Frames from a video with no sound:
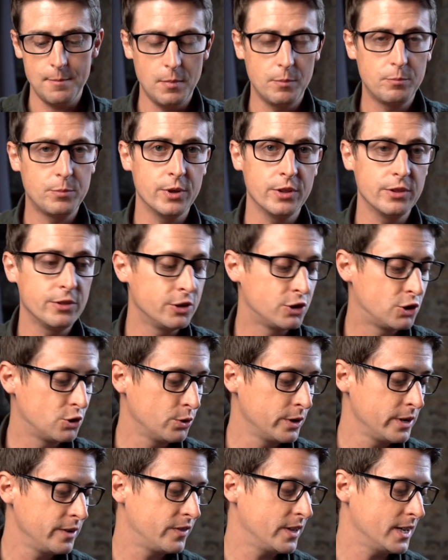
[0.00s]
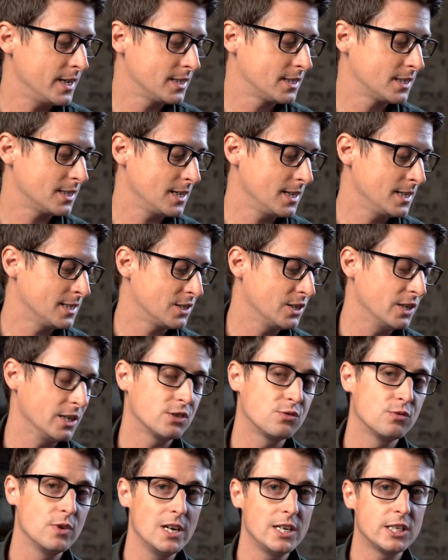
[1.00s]
But the joy of this is that it's
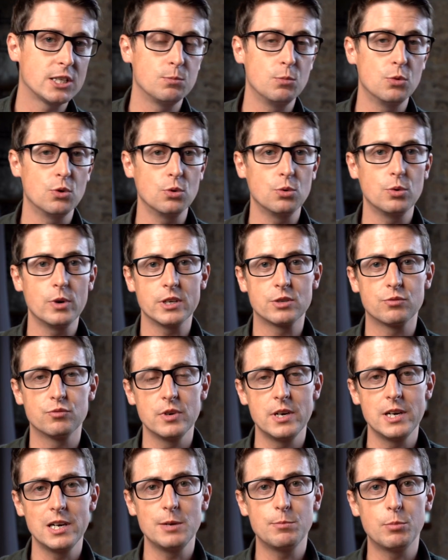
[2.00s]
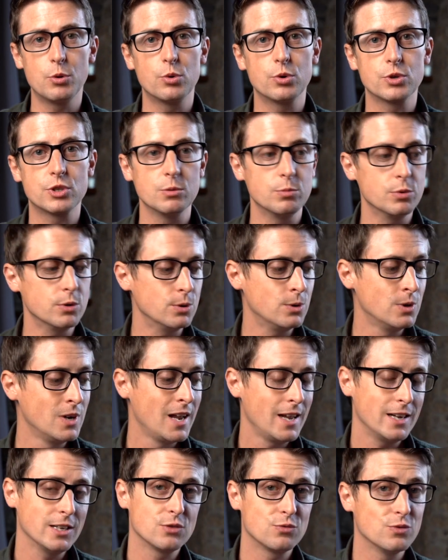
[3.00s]
really small, it's really portable,
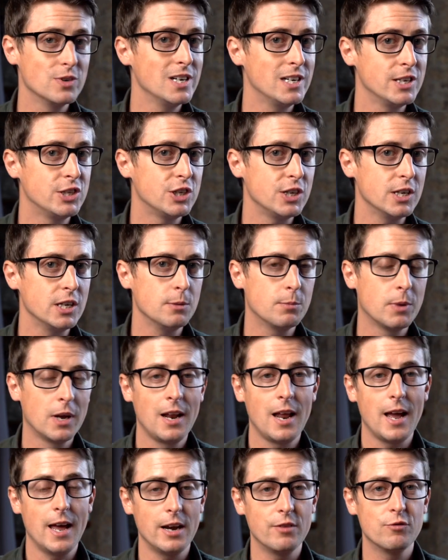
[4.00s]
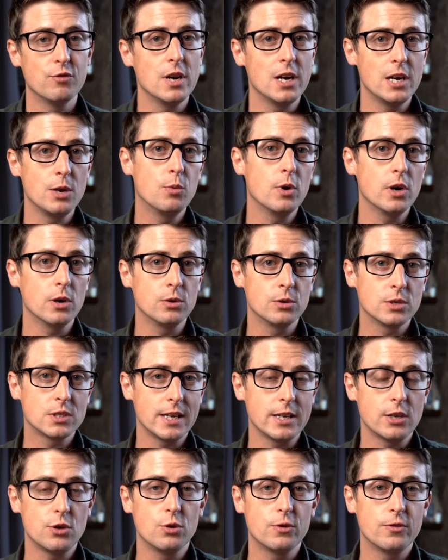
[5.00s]
it's really cheap, and it really will
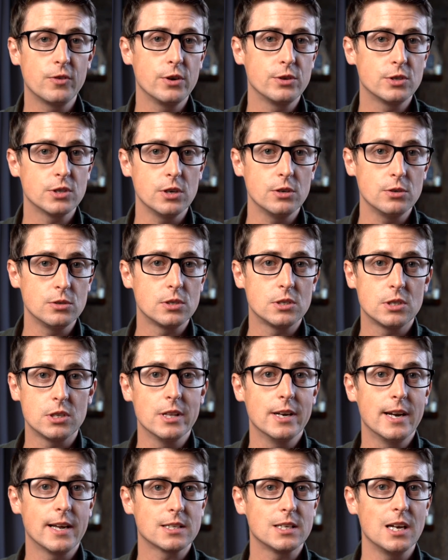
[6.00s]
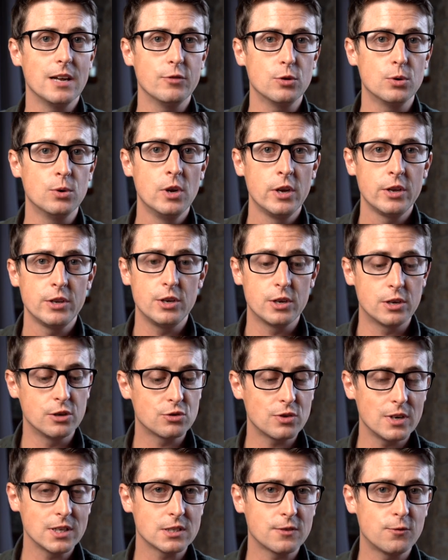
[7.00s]
take your photos to the next level. You can
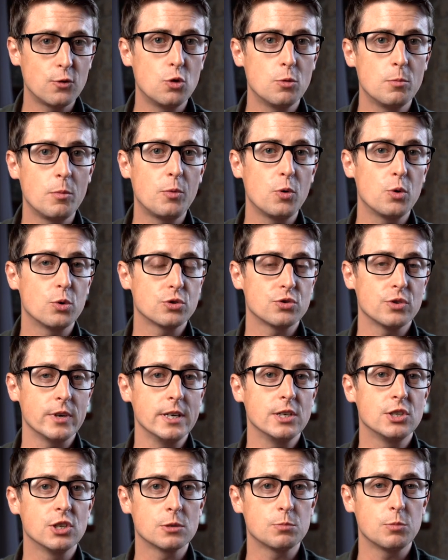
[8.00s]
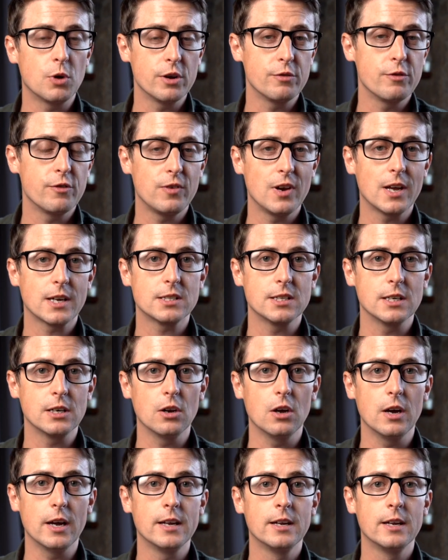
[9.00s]
transform portrait just by reflecting light.